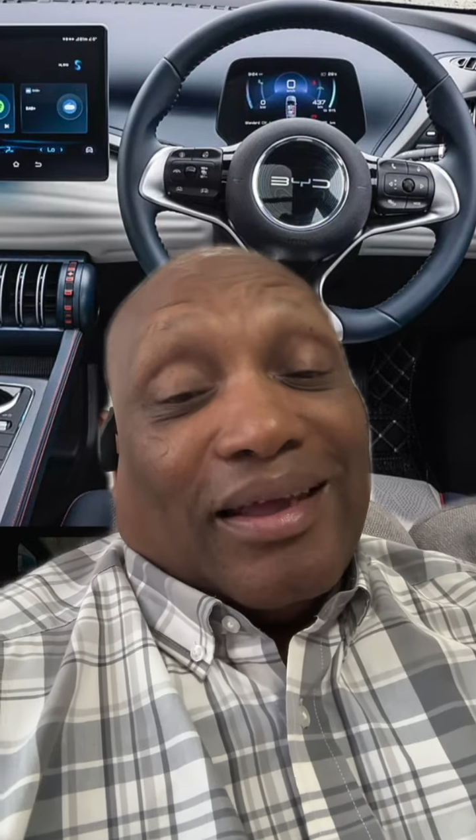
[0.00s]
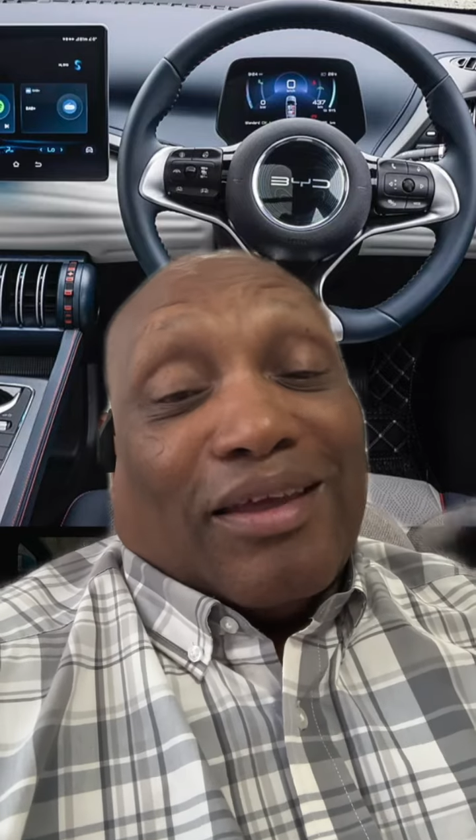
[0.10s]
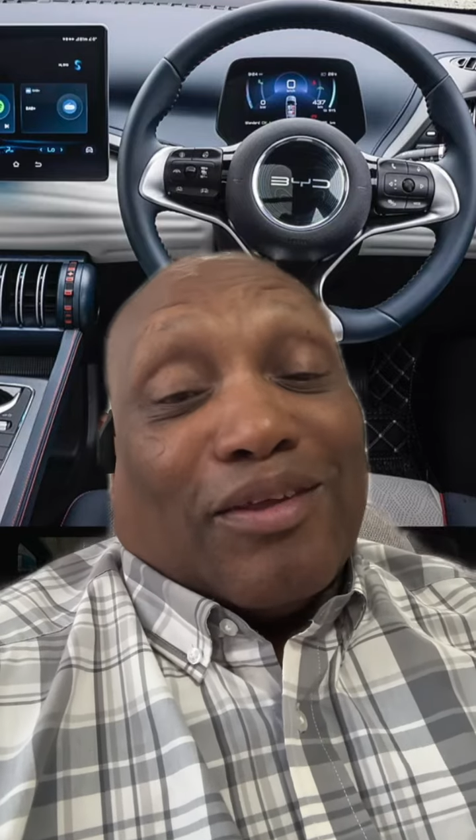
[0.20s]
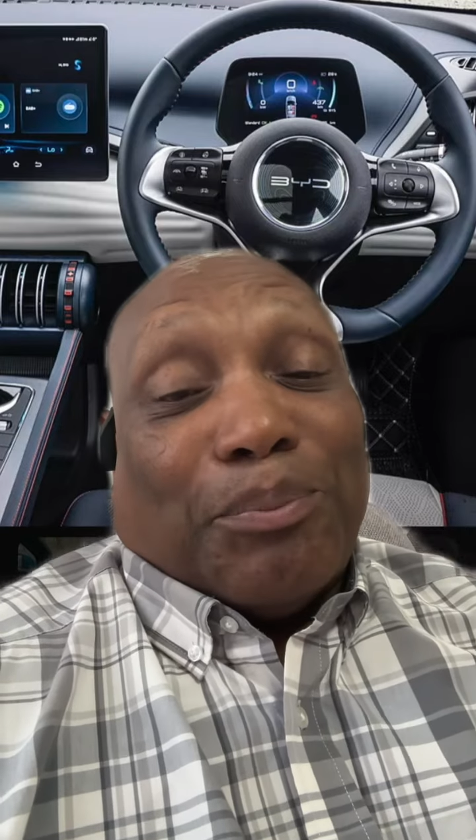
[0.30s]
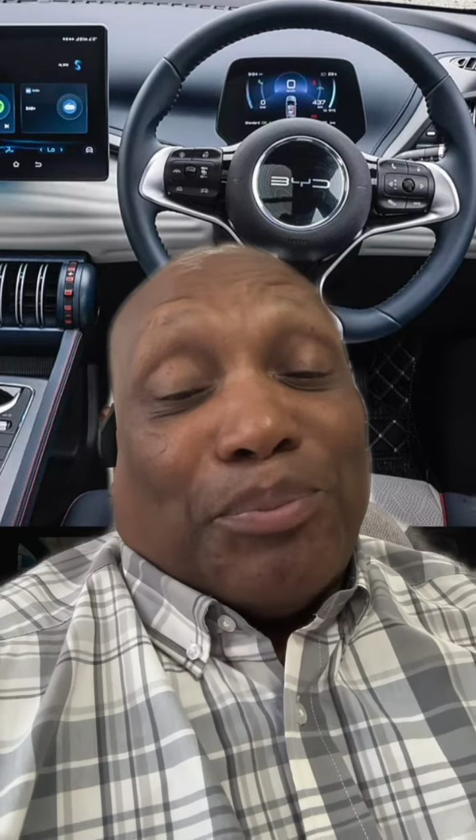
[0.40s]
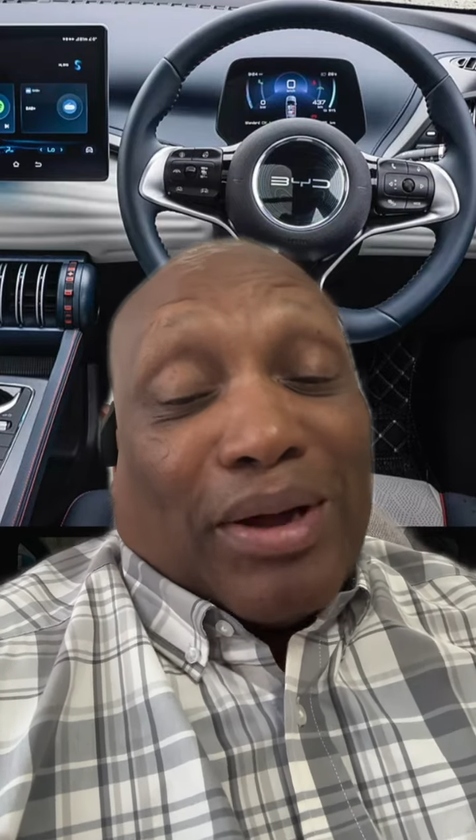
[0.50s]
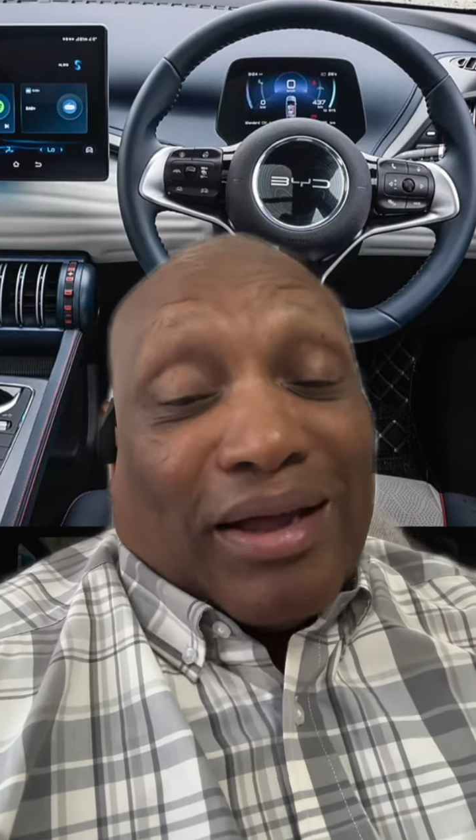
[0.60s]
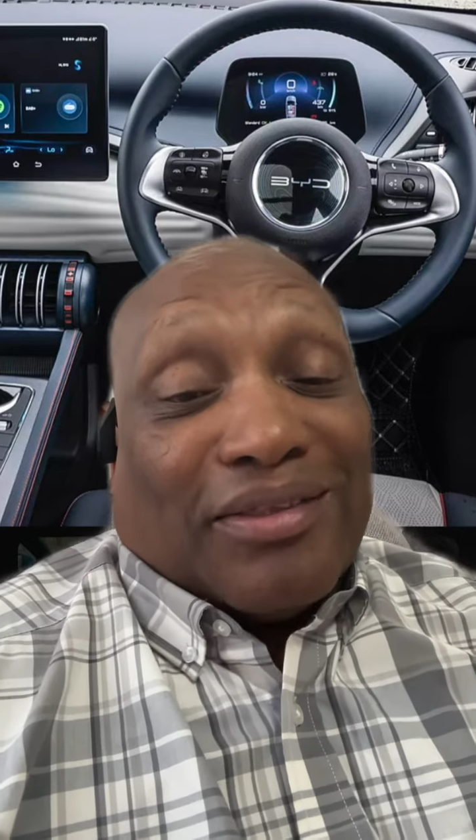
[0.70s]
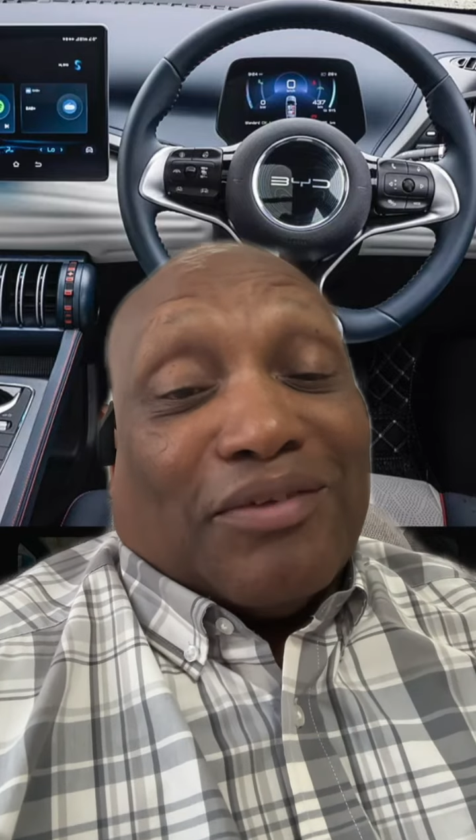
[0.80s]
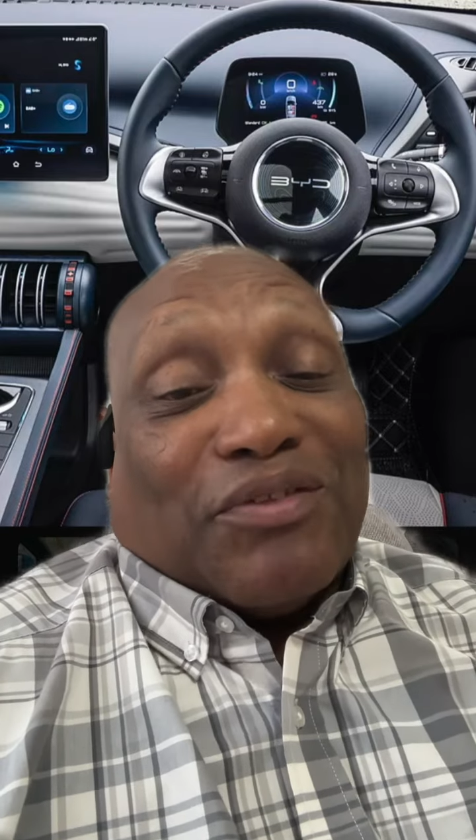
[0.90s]
is a
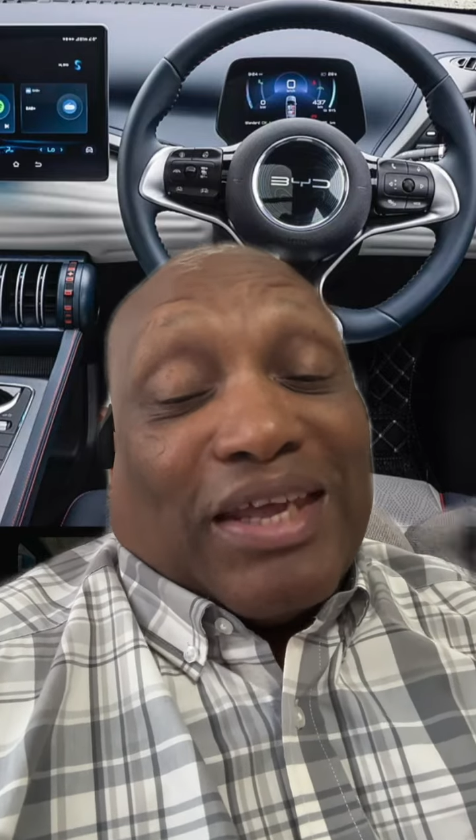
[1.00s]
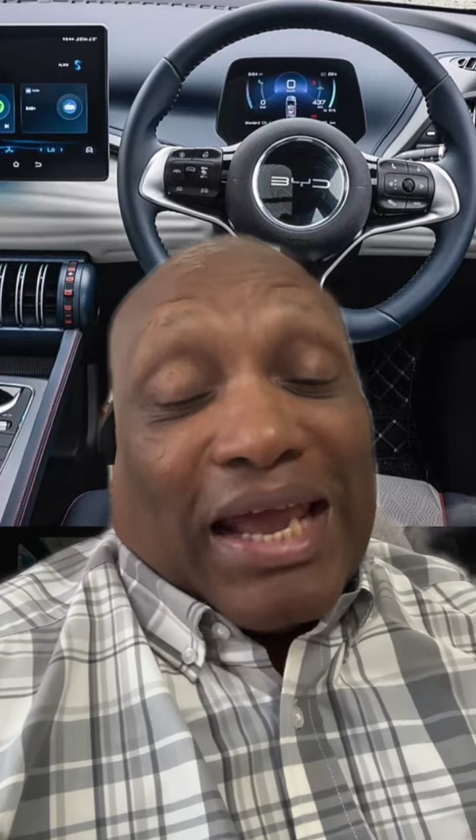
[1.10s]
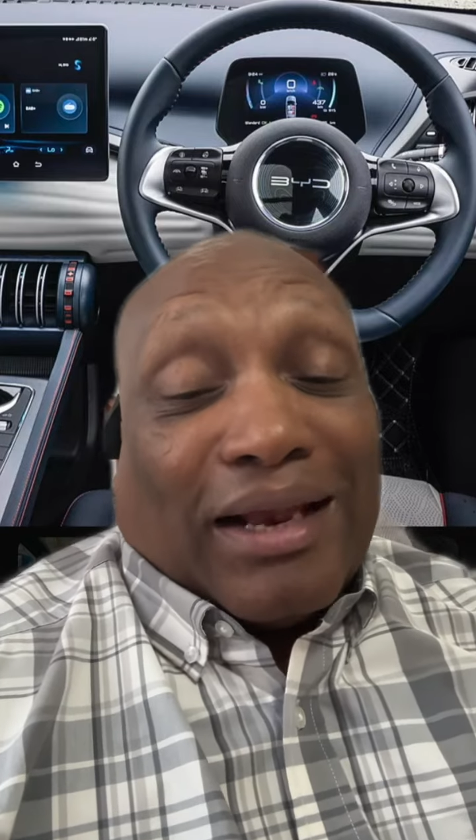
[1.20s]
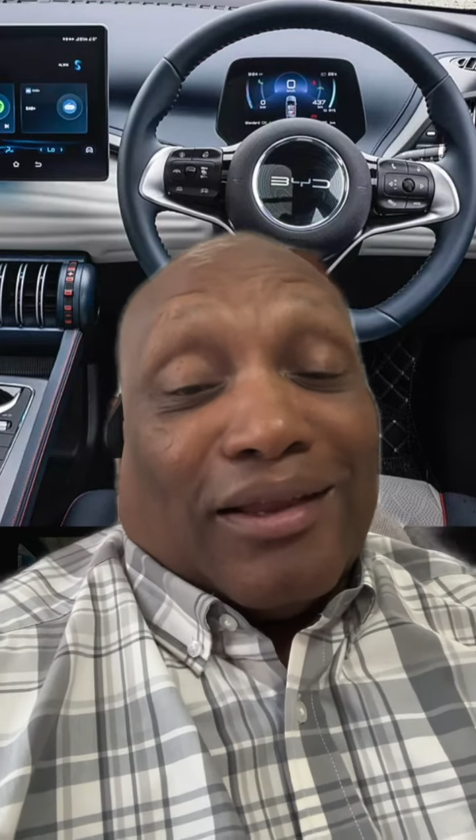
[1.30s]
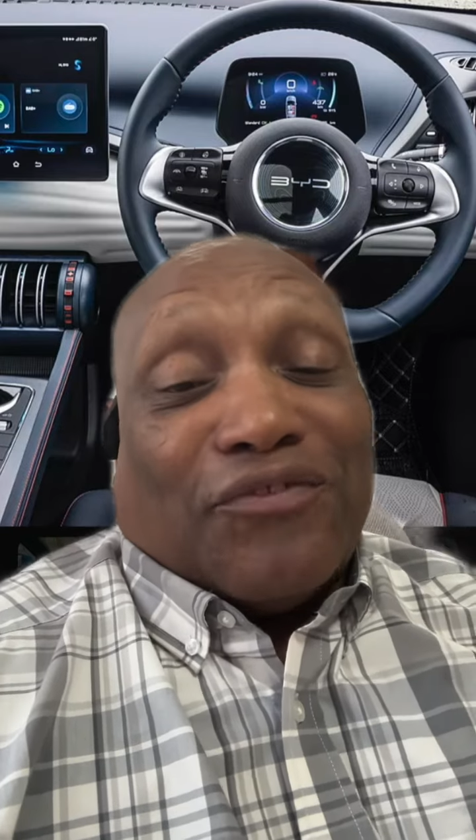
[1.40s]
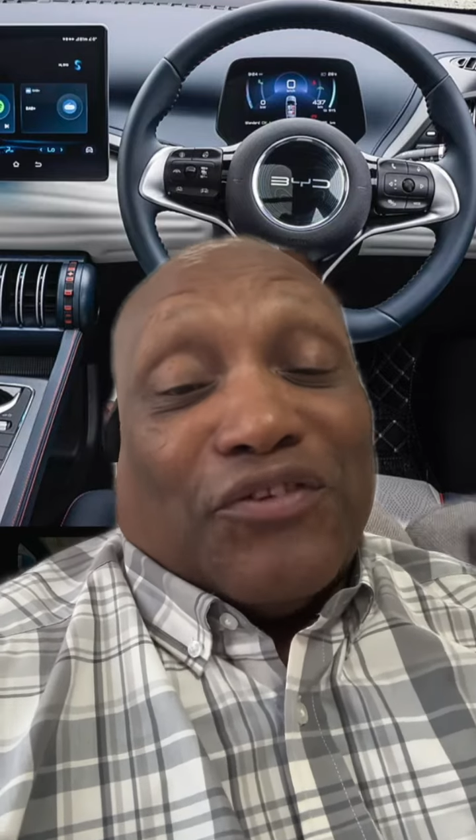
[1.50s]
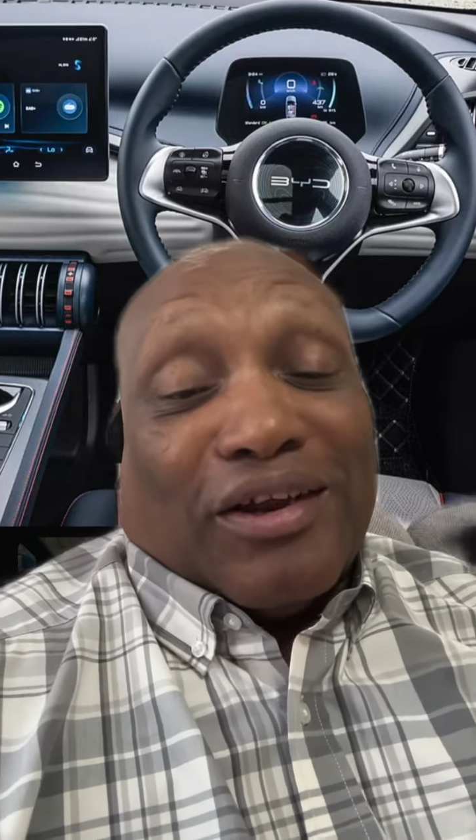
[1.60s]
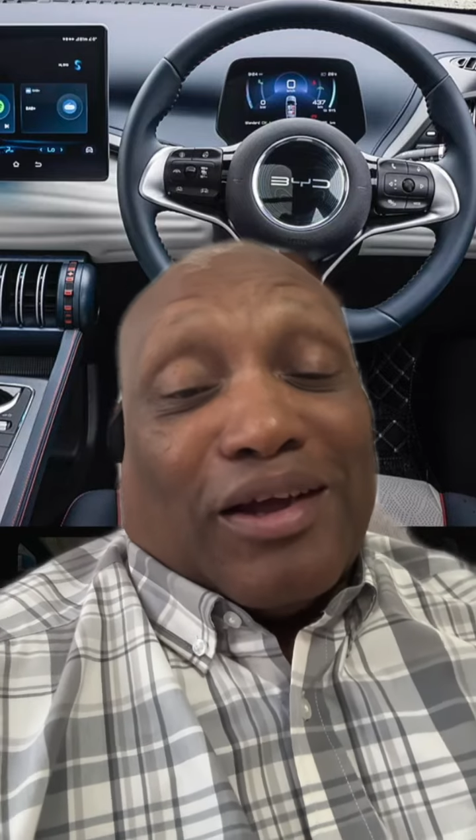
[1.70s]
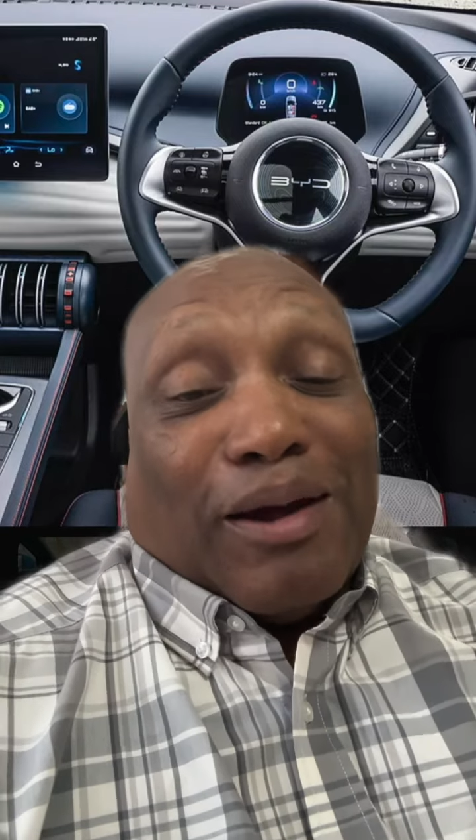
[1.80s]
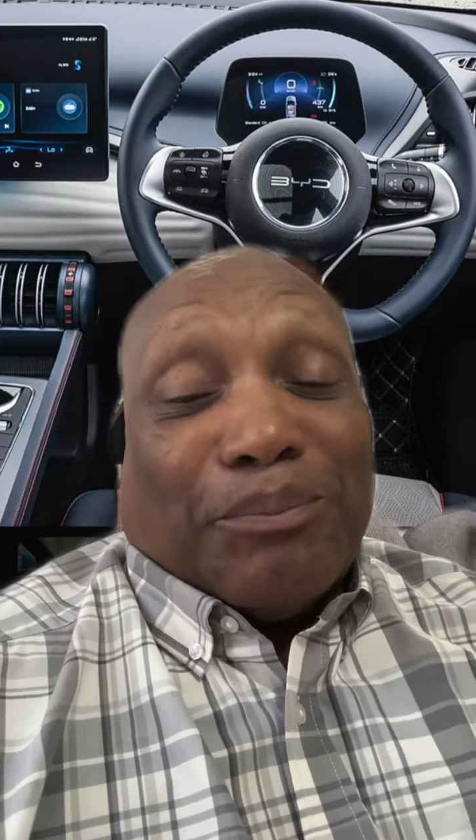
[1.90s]
positive catalyst for
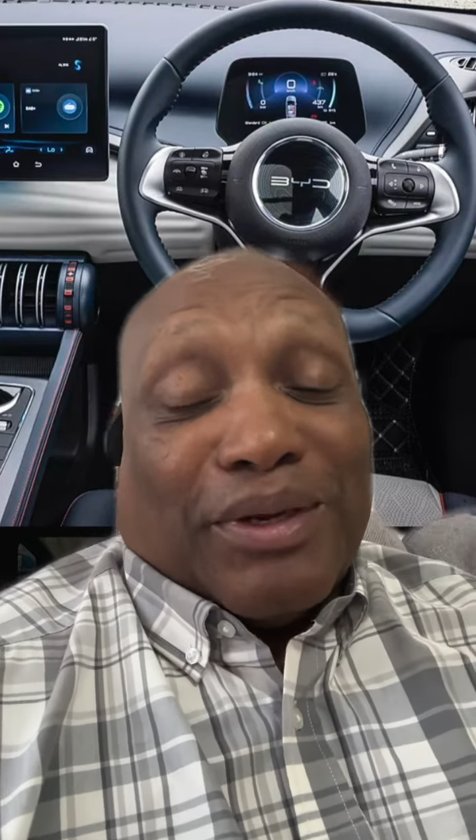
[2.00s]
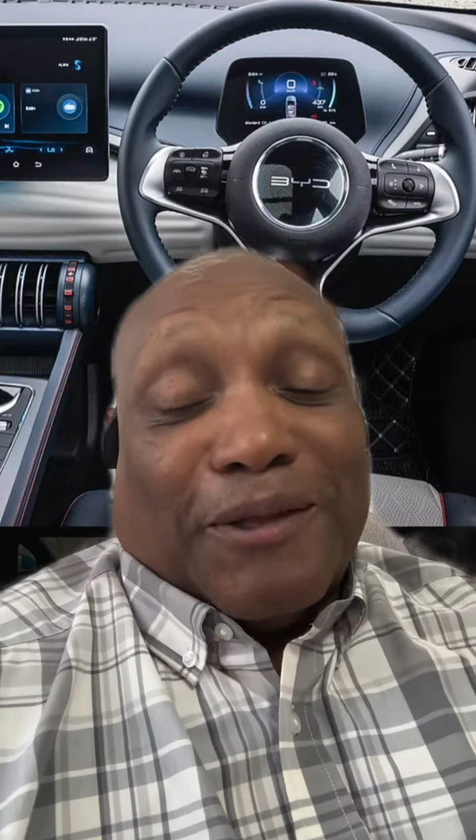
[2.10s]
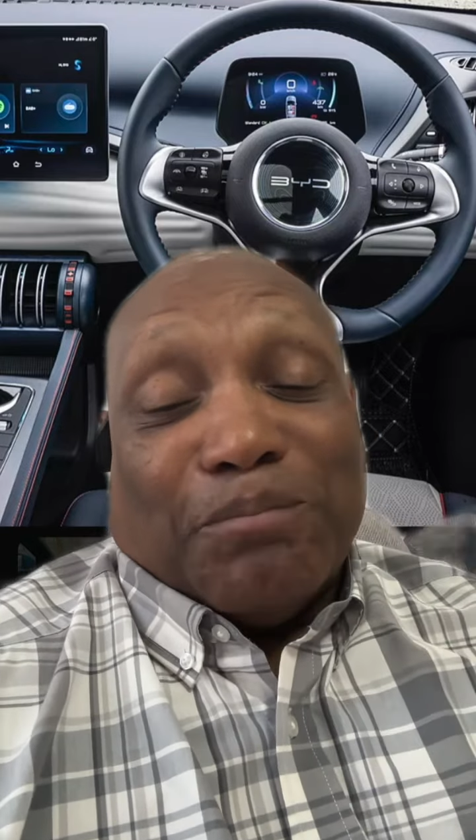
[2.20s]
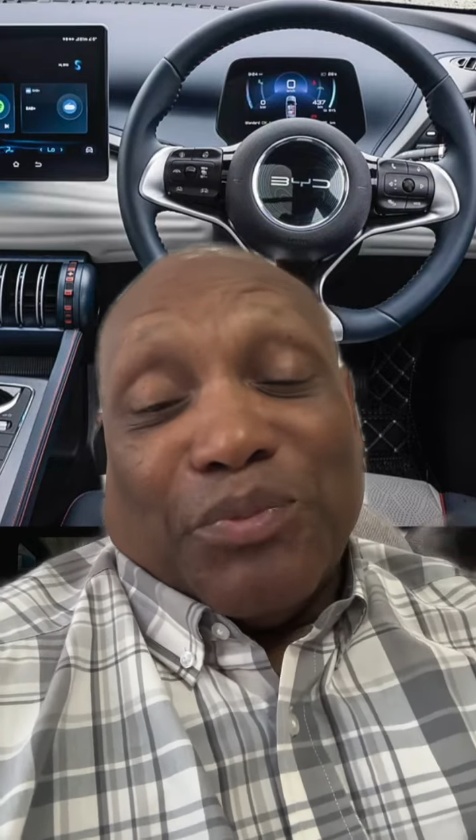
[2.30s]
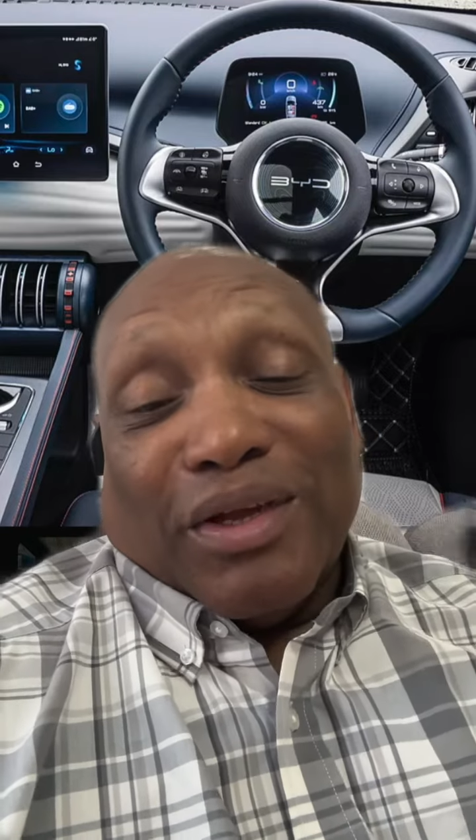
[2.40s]
the company?